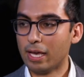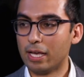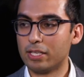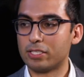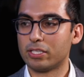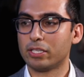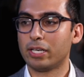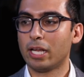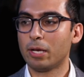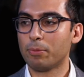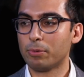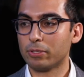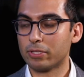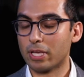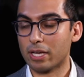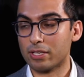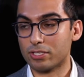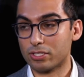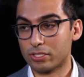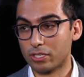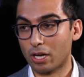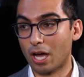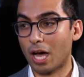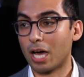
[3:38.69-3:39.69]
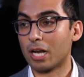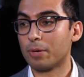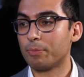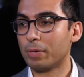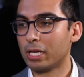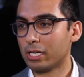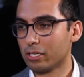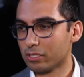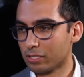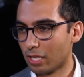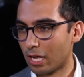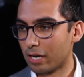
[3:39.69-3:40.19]
it's enabled us to
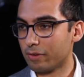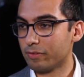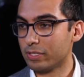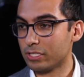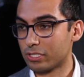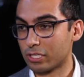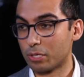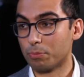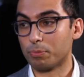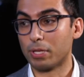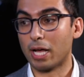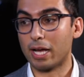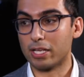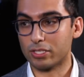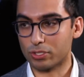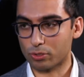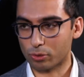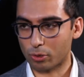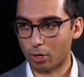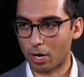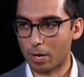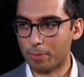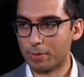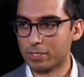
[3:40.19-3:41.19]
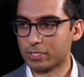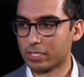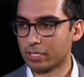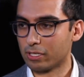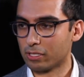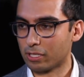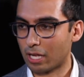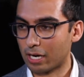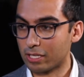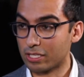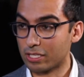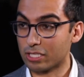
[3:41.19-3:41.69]
automate a lot of these compliance requirements
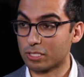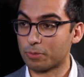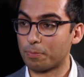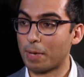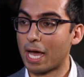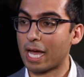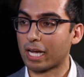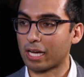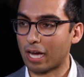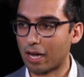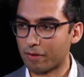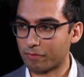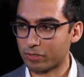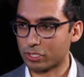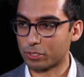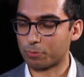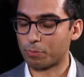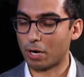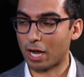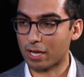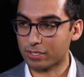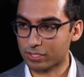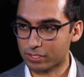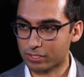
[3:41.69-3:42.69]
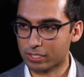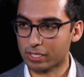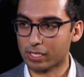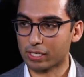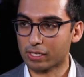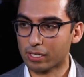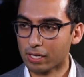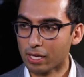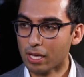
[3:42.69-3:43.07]
and a lot of this back office processing.